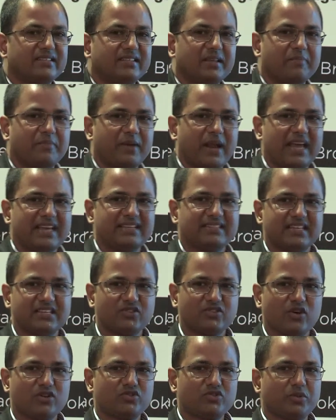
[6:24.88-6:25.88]
The price
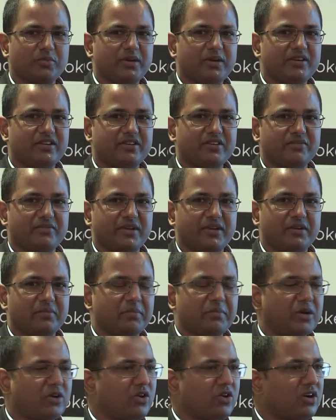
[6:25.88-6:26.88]
has also been driven
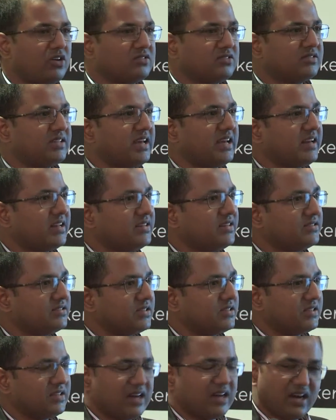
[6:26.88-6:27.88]
because there is
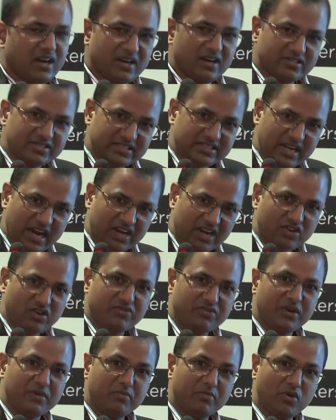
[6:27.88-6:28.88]
a start
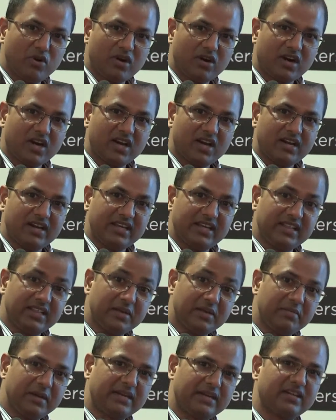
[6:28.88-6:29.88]
of a bull run in
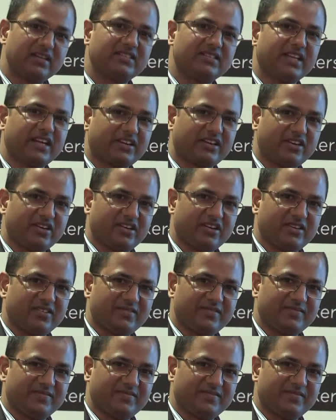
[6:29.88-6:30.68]
the metal sector.